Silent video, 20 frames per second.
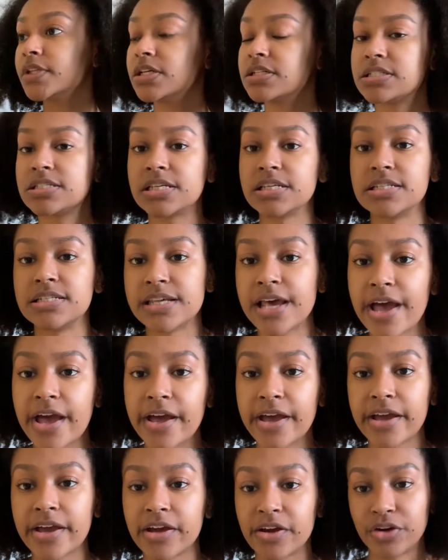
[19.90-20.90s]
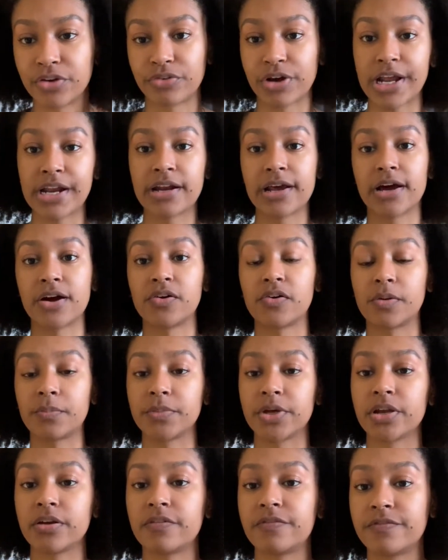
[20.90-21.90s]
Today, or right now, I'm
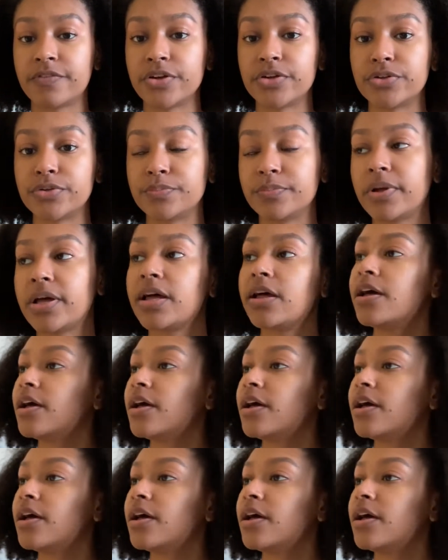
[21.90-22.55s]
gonna film